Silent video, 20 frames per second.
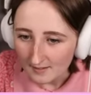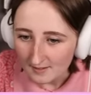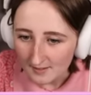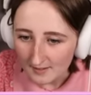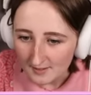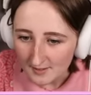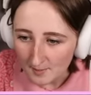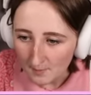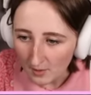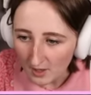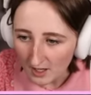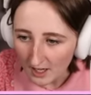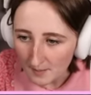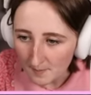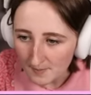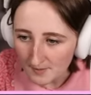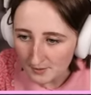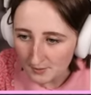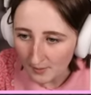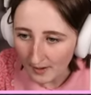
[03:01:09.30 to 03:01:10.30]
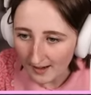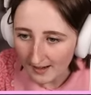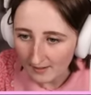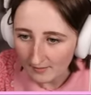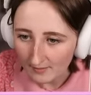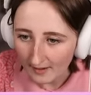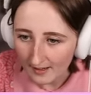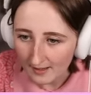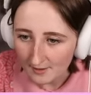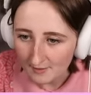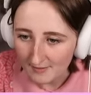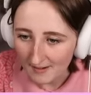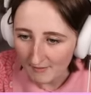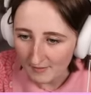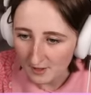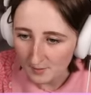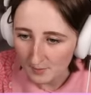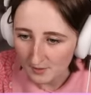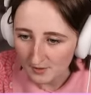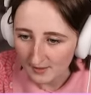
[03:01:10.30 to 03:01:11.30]
The markup is right, right?
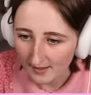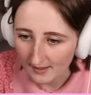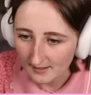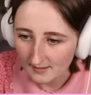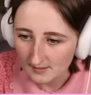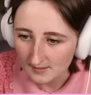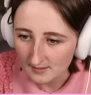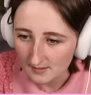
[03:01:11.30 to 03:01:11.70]
500%.